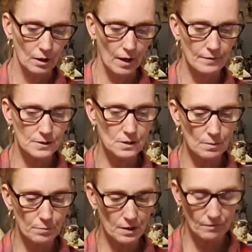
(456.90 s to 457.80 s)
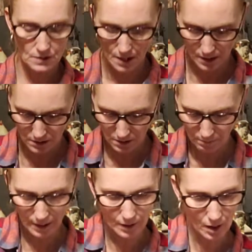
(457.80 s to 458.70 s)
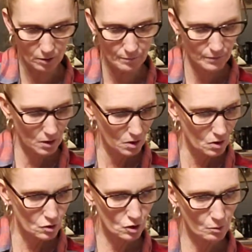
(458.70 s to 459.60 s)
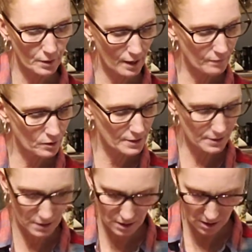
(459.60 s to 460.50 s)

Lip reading: And this is a beefsteak tomato. So whatever is in